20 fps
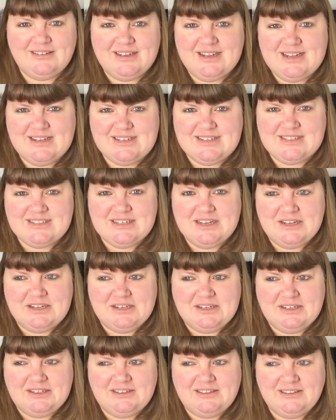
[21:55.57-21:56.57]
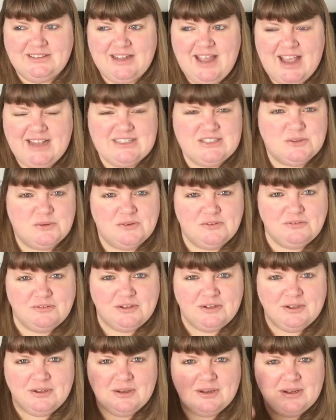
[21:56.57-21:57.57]
sort of
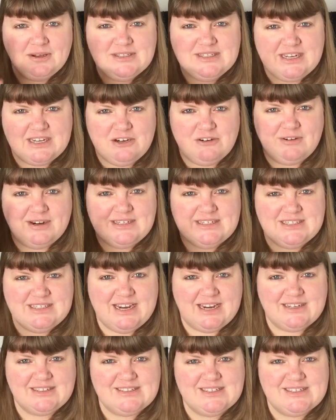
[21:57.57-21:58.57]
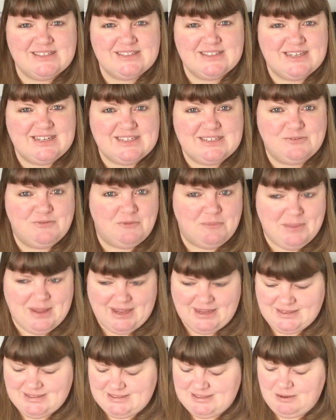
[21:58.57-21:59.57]
decorated eggs is for
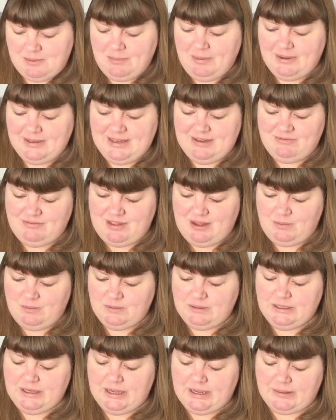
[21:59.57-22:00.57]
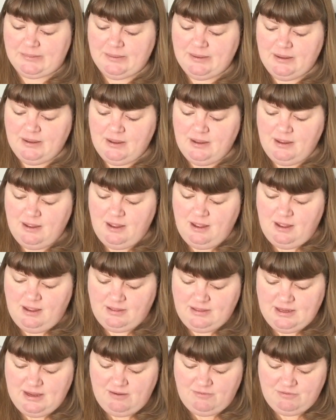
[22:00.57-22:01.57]
me, so I might give that one a go.
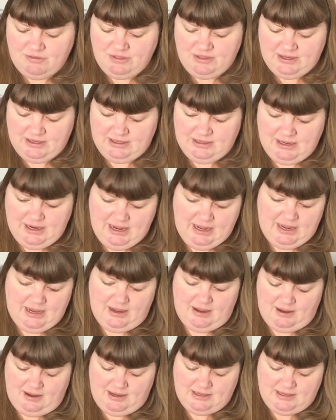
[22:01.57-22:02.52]
The other thing in here